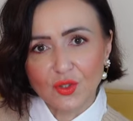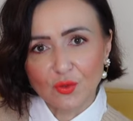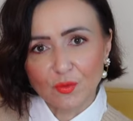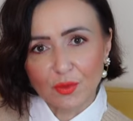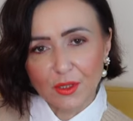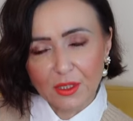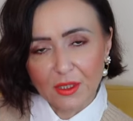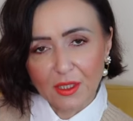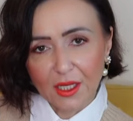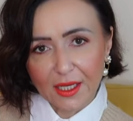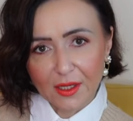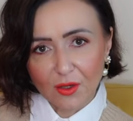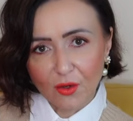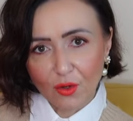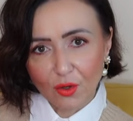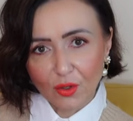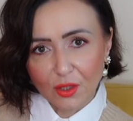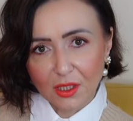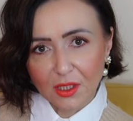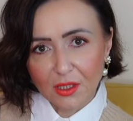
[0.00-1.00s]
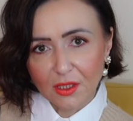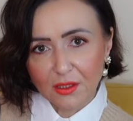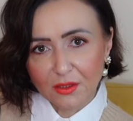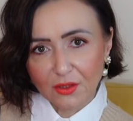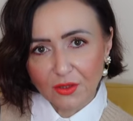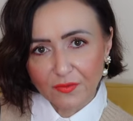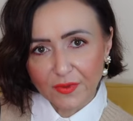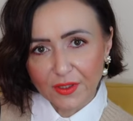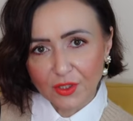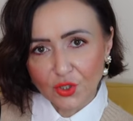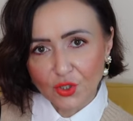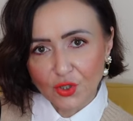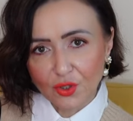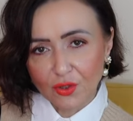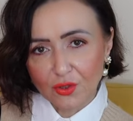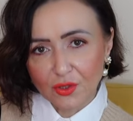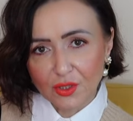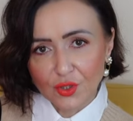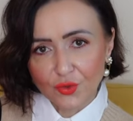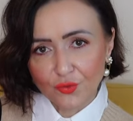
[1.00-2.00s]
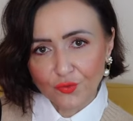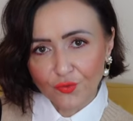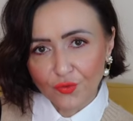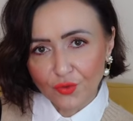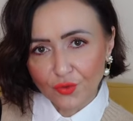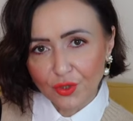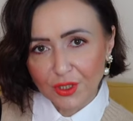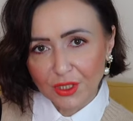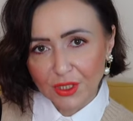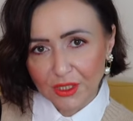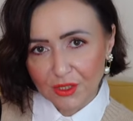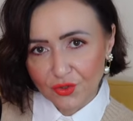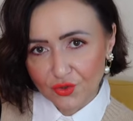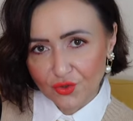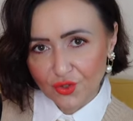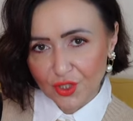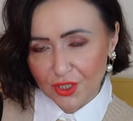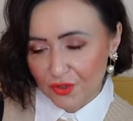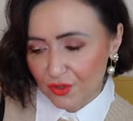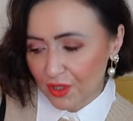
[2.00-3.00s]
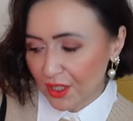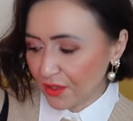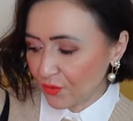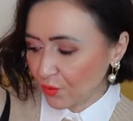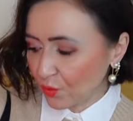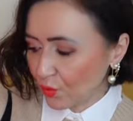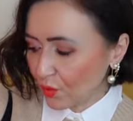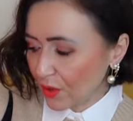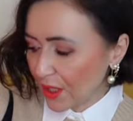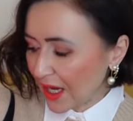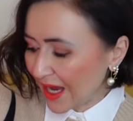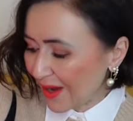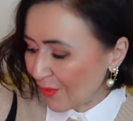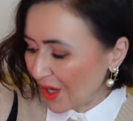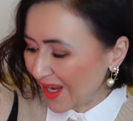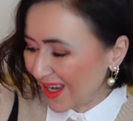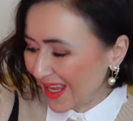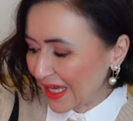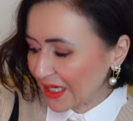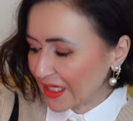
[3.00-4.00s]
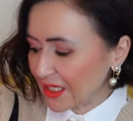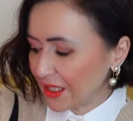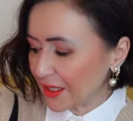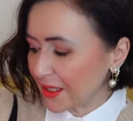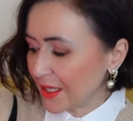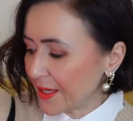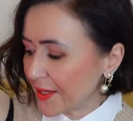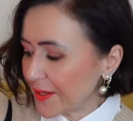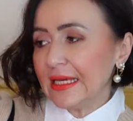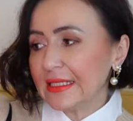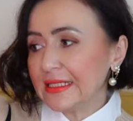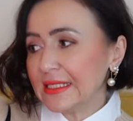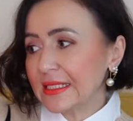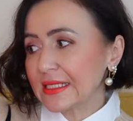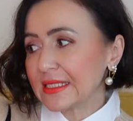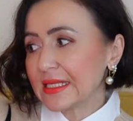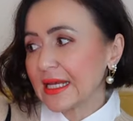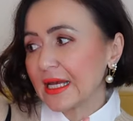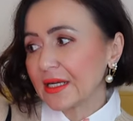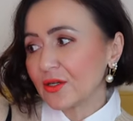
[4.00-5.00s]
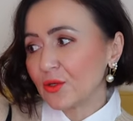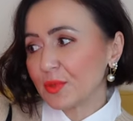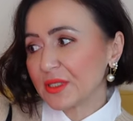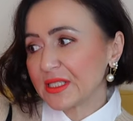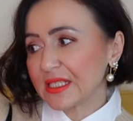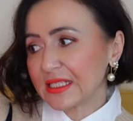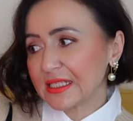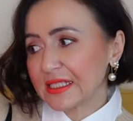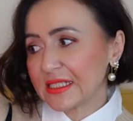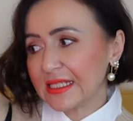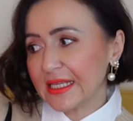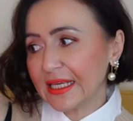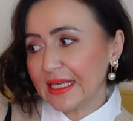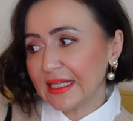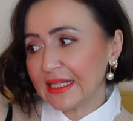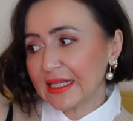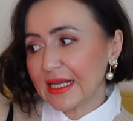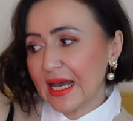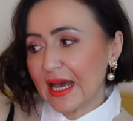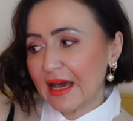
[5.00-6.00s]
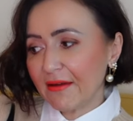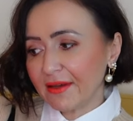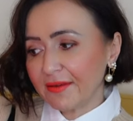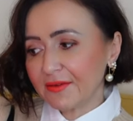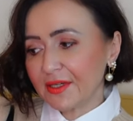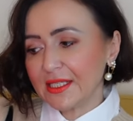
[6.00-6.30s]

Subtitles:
to be like longer, not very short. So 40 is just right, how I like it. It is 100% silk. However,